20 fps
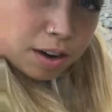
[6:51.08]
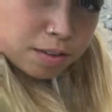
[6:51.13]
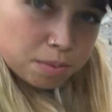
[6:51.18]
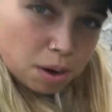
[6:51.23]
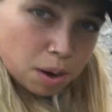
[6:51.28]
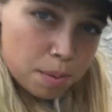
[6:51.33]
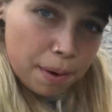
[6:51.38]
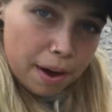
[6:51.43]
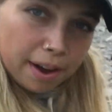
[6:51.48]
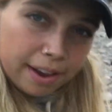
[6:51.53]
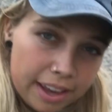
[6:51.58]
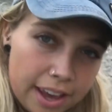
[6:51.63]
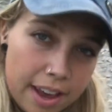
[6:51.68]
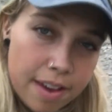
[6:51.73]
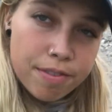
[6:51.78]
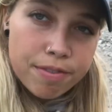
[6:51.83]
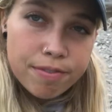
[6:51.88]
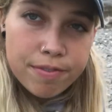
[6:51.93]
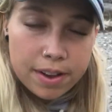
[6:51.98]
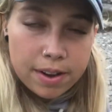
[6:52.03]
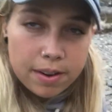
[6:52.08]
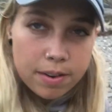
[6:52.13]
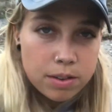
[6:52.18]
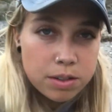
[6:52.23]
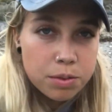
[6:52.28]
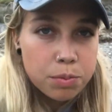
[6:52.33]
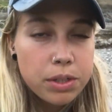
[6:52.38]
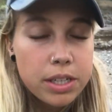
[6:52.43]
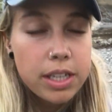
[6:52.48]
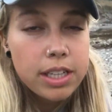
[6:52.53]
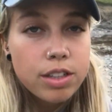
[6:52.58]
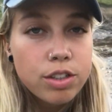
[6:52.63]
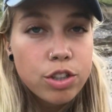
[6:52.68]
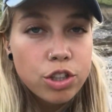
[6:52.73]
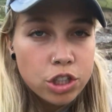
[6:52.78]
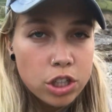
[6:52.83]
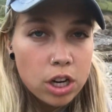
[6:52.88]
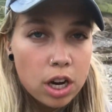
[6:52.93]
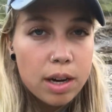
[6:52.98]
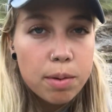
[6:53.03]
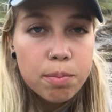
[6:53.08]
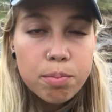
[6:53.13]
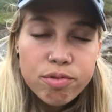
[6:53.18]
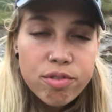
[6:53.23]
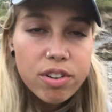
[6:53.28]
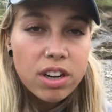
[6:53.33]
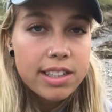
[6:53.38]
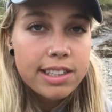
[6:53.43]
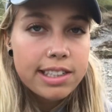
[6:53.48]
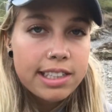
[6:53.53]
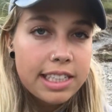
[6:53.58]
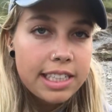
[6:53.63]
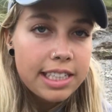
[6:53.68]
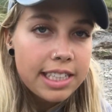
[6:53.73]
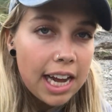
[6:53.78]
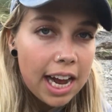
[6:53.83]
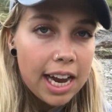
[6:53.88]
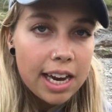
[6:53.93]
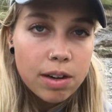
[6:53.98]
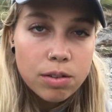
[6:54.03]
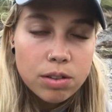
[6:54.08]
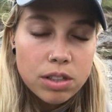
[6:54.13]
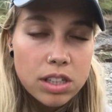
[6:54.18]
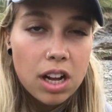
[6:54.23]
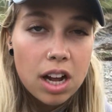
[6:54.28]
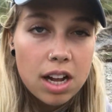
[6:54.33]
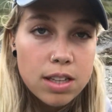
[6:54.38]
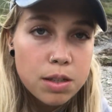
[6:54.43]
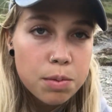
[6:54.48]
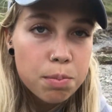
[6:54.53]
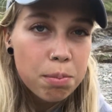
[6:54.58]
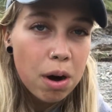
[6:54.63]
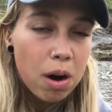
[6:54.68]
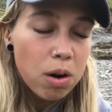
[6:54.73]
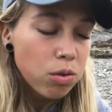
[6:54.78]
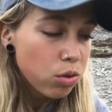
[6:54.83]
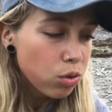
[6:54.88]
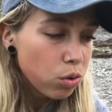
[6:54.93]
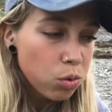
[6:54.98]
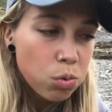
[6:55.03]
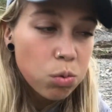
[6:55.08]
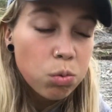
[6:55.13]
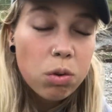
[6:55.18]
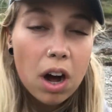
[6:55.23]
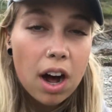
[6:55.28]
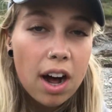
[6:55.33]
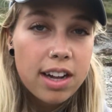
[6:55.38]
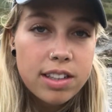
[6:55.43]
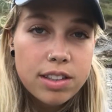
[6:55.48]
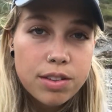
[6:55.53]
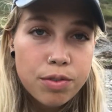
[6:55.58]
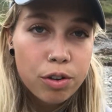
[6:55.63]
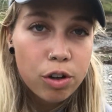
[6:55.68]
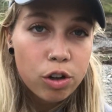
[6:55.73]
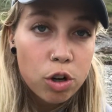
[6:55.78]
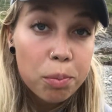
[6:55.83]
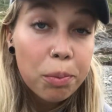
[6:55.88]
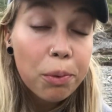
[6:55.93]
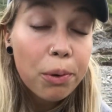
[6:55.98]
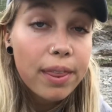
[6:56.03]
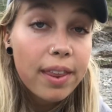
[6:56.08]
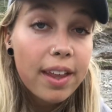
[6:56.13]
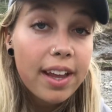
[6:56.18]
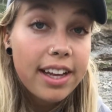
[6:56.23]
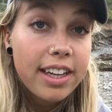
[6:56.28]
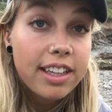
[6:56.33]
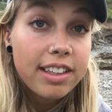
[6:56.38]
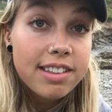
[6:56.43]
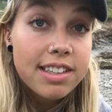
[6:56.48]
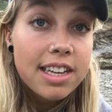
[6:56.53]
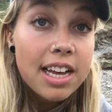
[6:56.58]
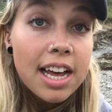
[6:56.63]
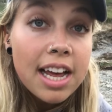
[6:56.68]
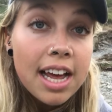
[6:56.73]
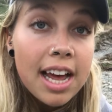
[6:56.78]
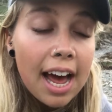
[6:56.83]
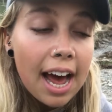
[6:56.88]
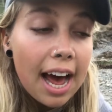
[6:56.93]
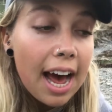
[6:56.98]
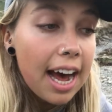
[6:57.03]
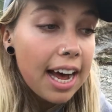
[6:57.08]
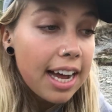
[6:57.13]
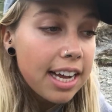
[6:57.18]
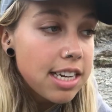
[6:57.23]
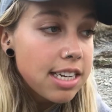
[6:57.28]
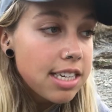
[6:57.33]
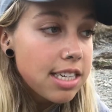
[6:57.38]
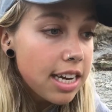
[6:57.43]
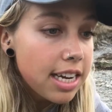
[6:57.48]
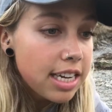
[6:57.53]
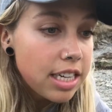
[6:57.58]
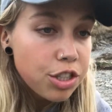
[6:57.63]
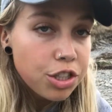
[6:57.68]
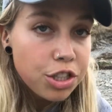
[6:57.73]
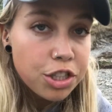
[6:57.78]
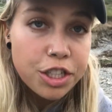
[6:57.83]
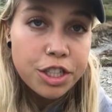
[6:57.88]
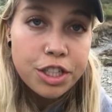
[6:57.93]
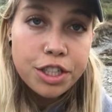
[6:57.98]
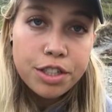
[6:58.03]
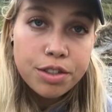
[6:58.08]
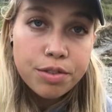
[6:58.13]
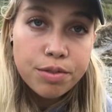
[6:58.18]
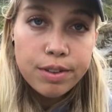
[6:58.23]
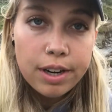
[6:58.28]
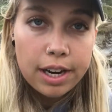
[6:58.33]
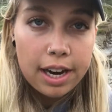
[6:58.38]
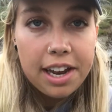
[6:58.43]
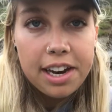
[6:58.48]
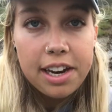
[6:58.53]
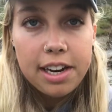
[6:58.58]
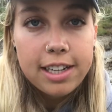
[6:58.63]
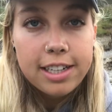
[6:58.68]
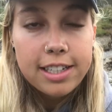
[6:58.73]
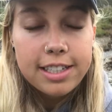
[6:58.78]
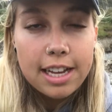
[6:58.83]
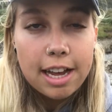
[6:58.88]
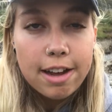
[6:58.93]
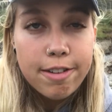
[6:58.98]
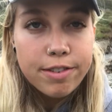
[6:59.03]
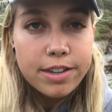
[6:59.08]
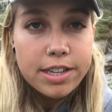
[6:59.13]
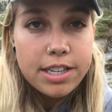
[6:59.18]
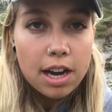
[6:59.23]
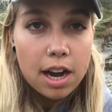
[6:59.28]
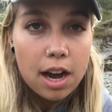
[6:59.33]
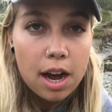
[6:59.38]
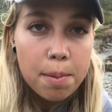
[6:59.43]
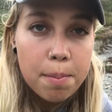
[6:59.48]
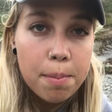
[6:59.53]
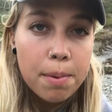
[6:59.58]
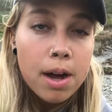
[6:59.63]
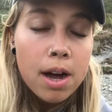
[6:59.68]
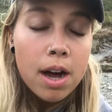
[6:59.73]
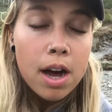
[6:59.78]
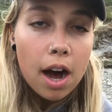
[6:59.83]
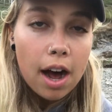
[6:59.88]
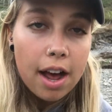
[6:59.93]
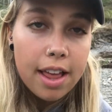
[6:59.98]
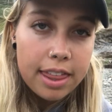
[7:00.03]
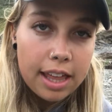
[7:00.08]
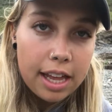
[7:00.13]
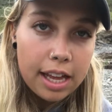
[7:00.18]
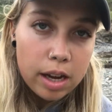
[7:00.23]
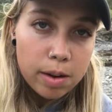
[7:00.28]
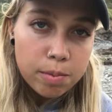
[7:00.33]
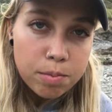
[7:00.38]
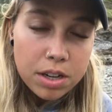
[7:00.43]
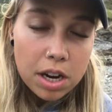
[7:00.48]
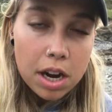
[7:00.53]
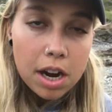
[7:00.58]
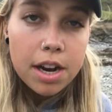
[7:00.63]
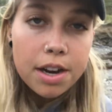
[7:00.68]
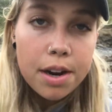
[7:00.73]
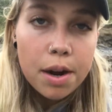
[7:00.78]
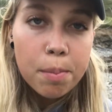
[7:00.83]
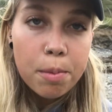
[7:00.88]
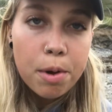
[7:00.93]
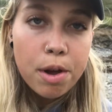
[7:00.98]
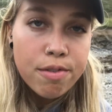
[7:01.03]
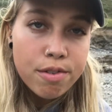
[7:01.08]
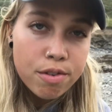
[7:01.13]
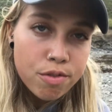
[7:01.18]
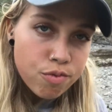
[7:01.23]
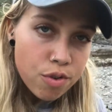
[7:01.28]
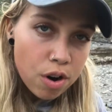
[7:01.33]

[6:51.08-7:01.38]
of my bucket filled with sharp rusty nails, nuts, bolts, all kinds of horrible things, and it's just relentless. Every time I think I'm done, I'll move a